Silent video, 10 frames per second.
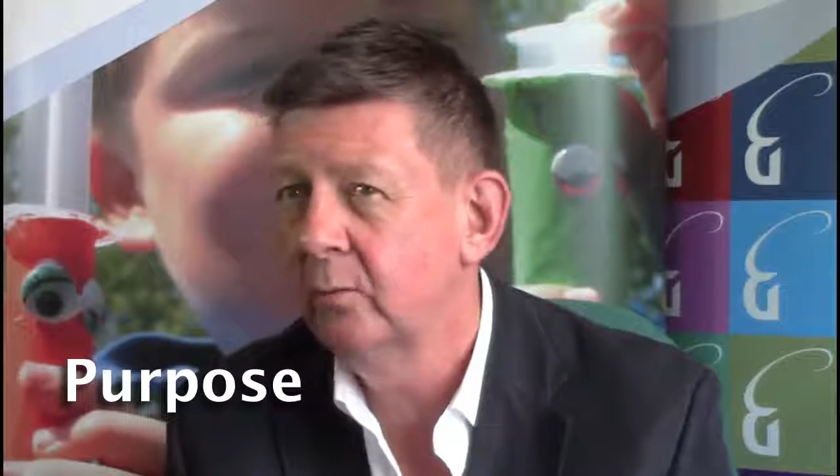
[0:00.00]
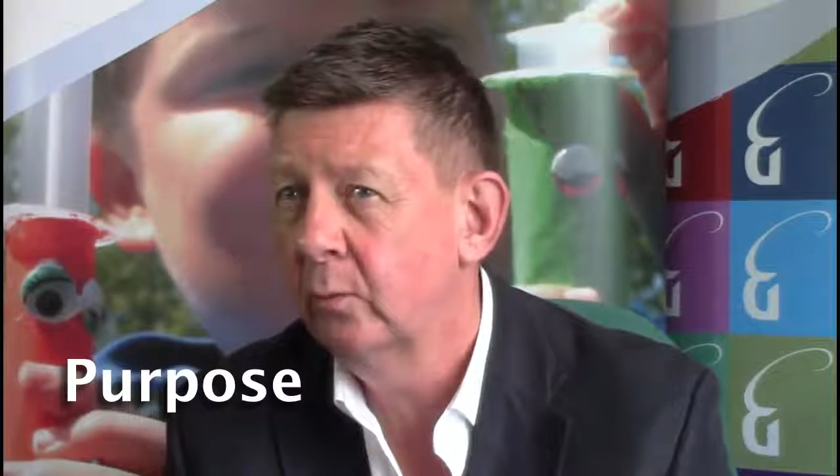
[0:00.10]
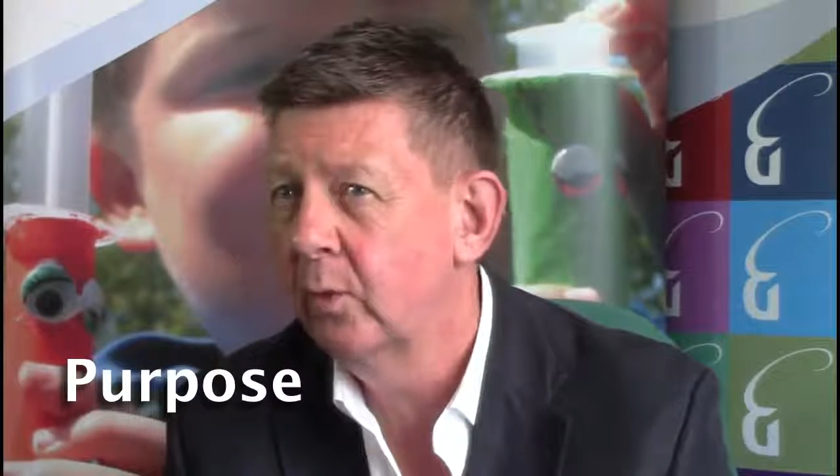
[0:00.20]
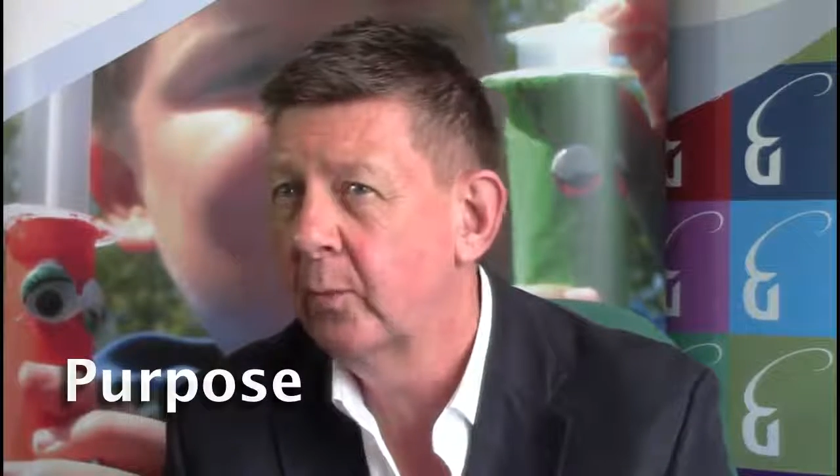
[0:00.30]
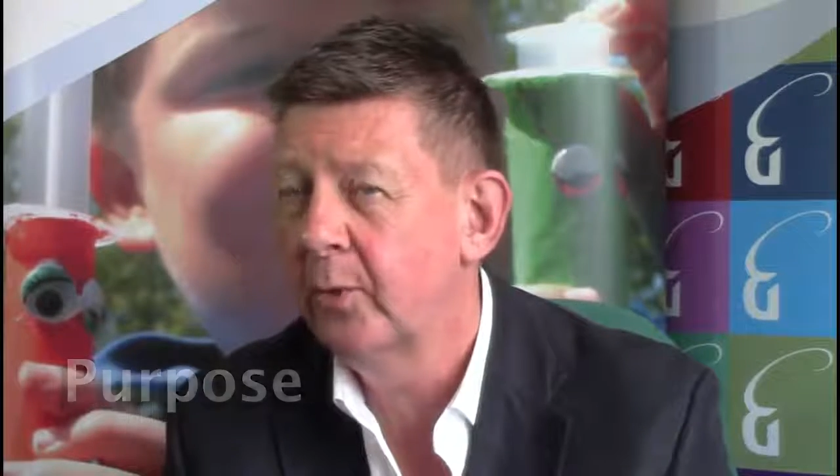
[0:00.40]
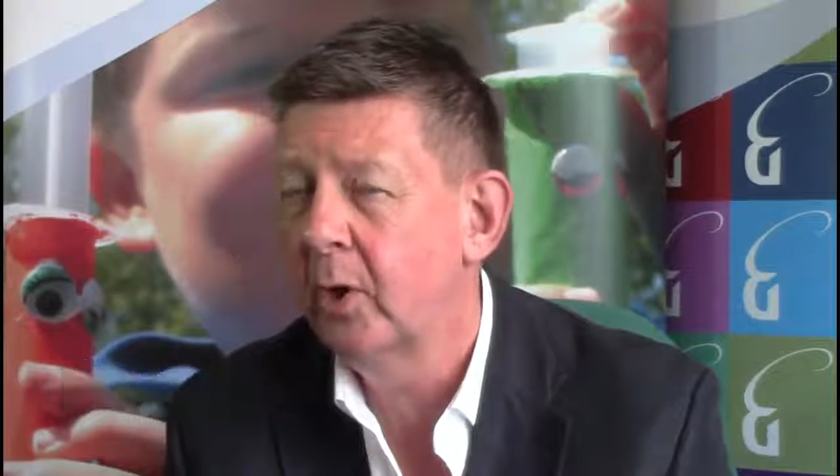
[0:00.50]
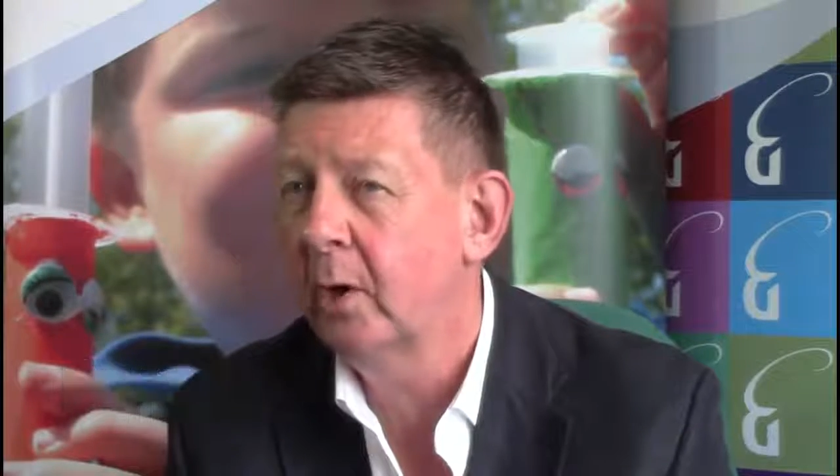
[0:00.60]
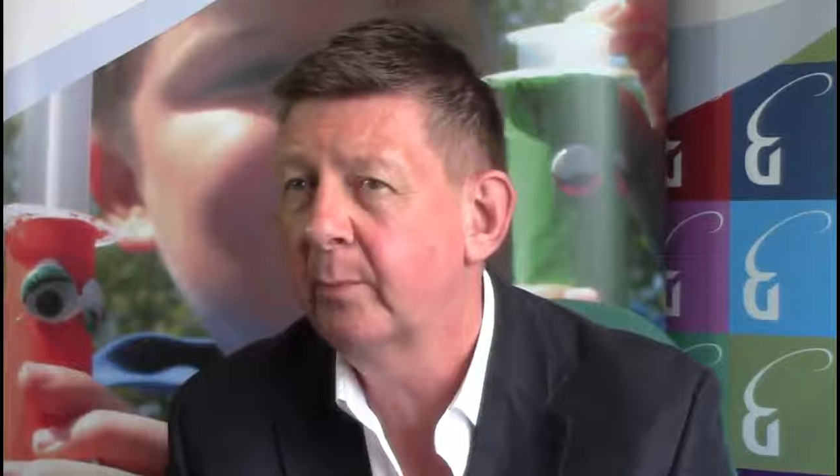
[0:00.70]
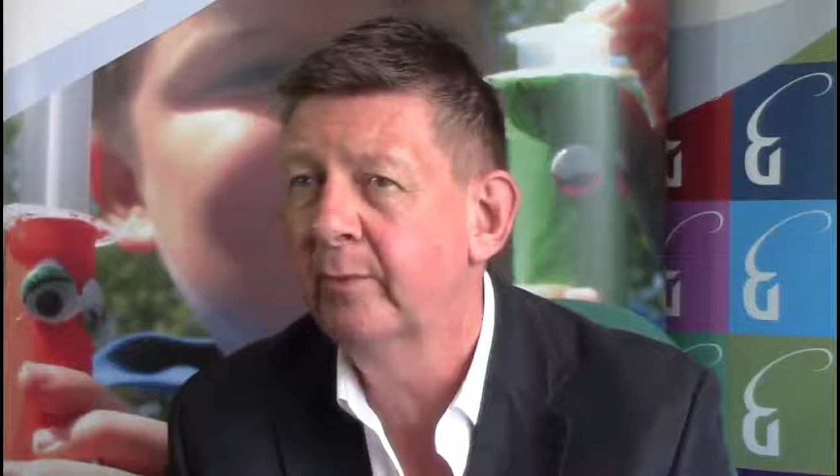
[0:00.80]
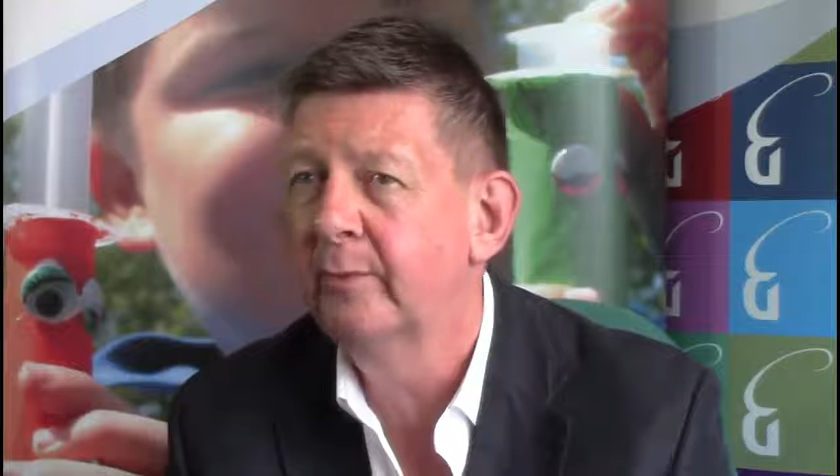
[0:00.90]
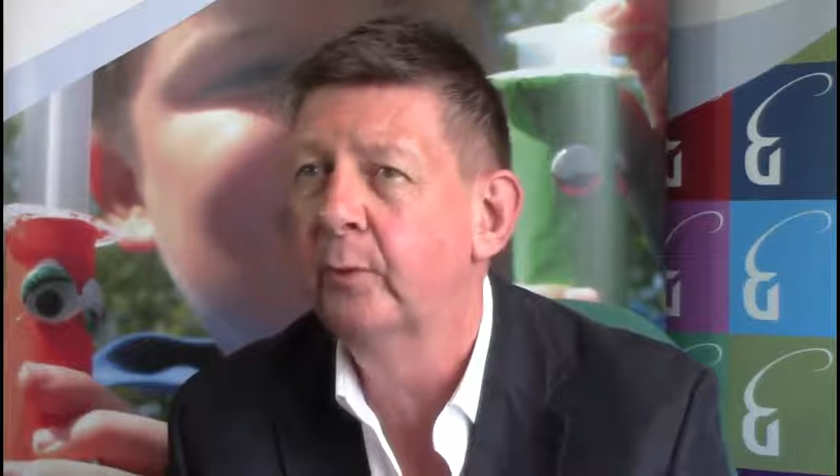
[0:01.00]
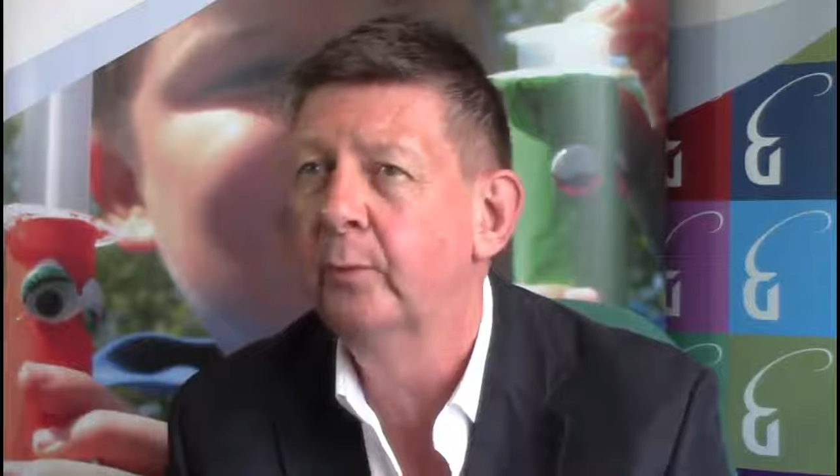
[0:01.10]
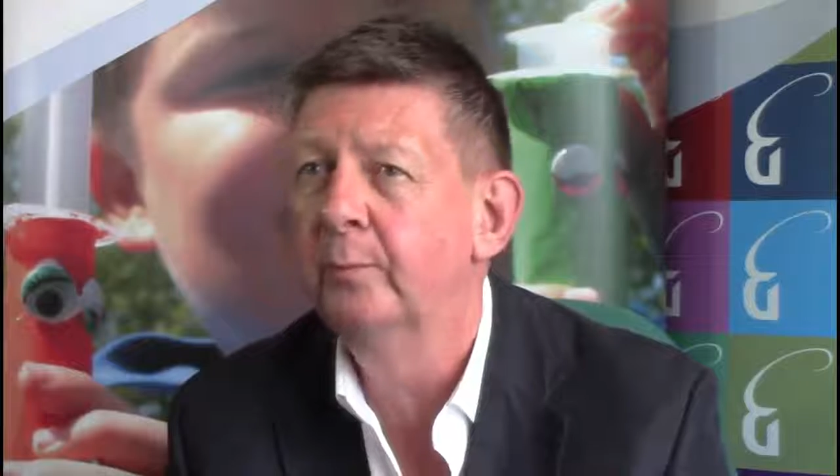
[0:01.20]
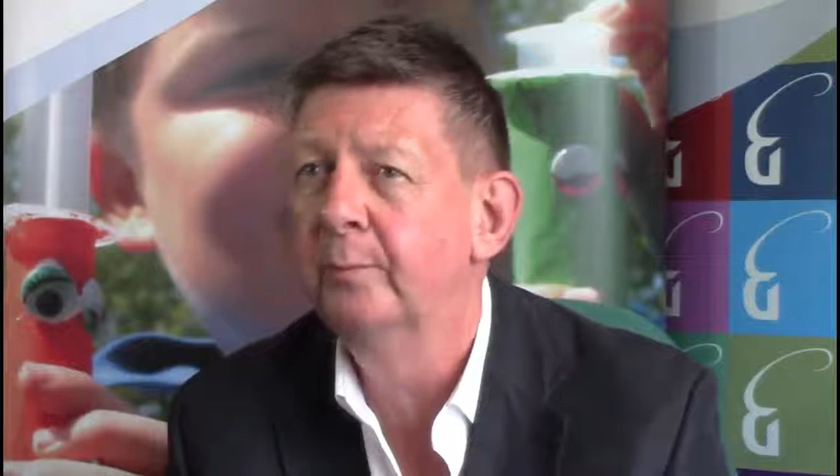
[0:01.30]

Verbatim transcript: will the product perform?